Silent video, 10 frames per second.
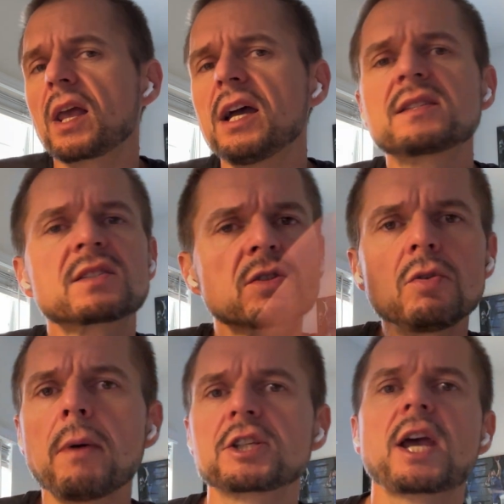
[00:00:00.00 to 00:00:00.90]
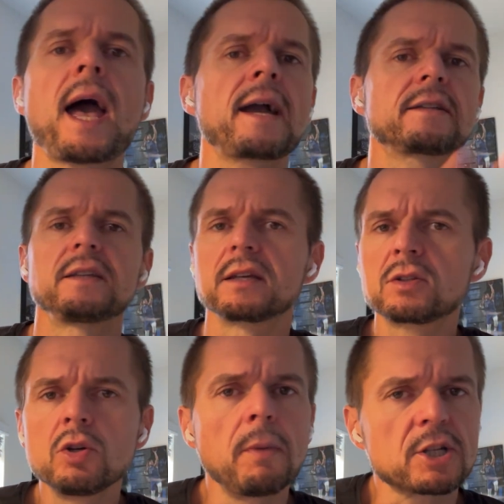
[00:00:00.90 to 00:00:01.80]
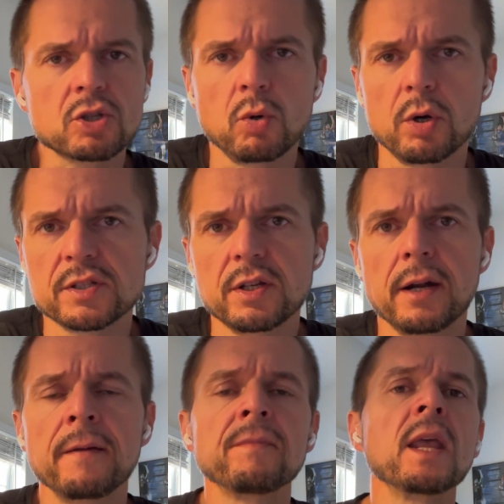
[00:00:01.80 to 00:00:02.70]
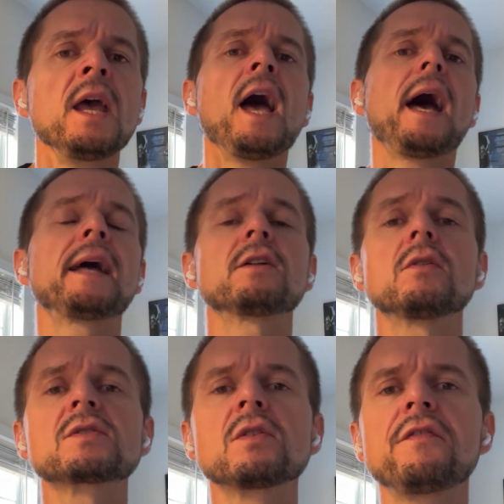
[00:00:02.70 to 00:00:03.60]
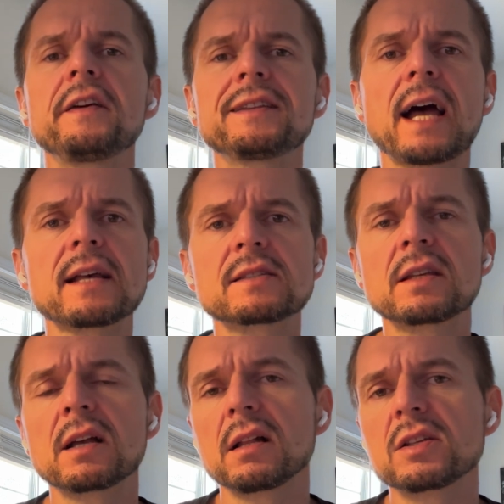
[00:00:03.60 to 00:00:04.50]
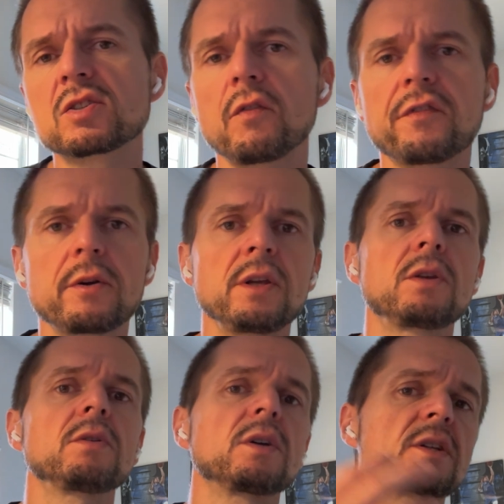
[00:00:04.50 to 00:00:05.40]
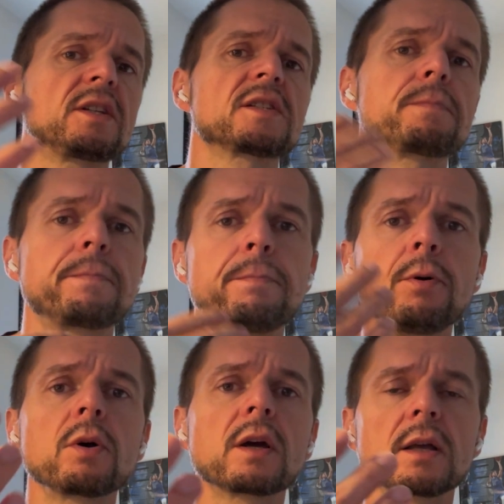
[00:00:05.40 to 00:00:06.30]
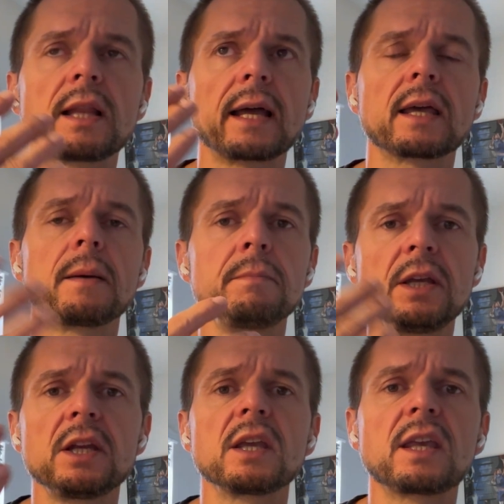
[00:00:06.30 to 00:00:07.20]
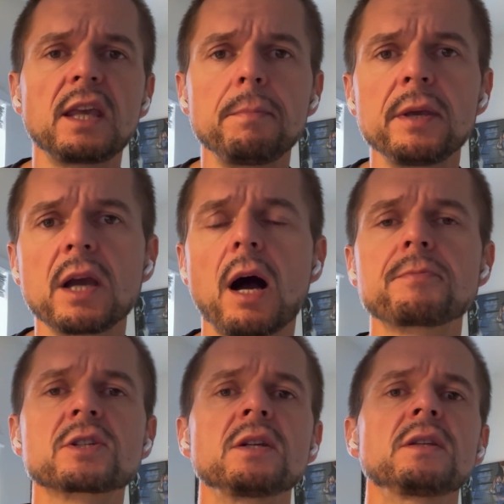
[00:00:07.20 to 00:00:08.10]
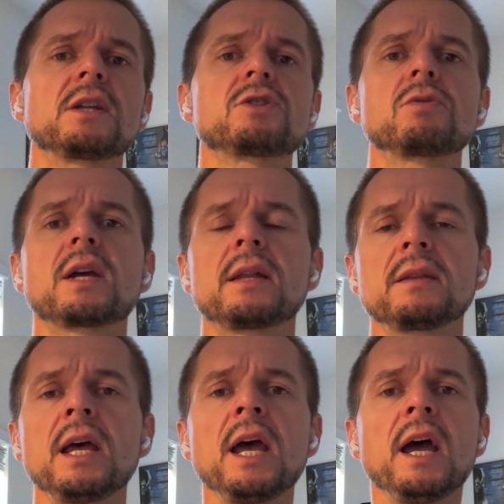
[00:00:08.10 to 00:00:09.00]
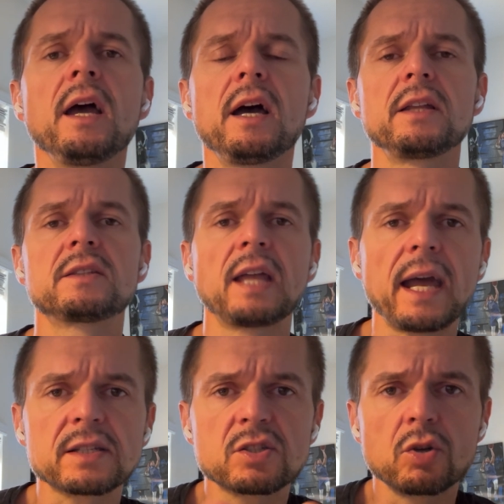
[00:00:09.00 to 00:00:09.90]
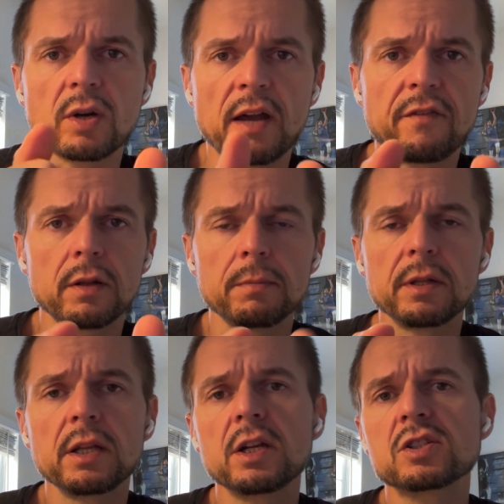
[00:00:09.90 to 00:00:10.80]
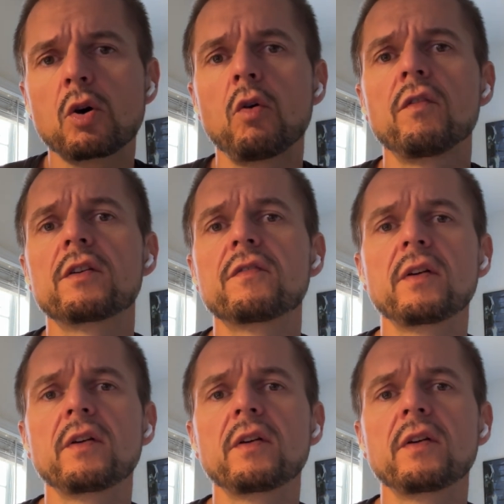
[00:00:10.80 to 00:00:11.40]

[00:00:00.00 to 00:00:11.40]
it's too much hectic, too much noise there. And also Fantastical is offering you like this book, like a meeting keeping option that you can text your availabilities over,